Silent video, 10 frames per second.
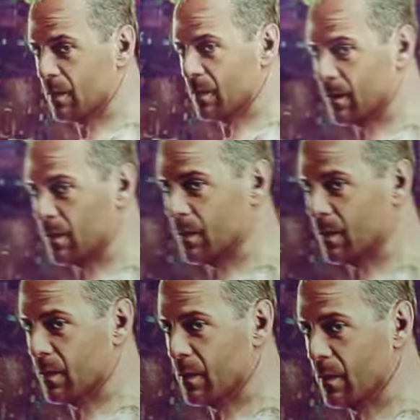
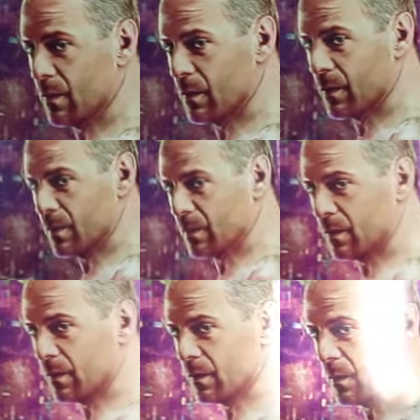exclusive 4K
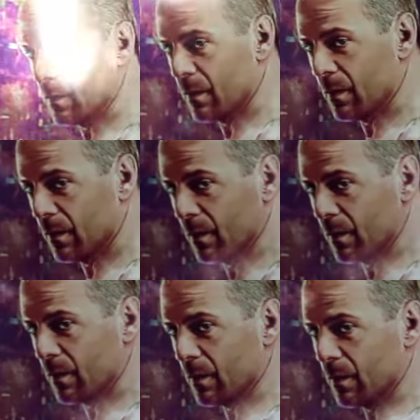Steelbook.
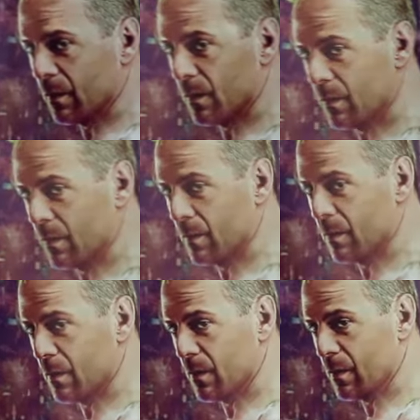Here's the
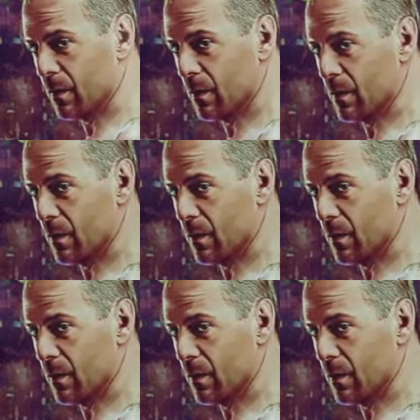front.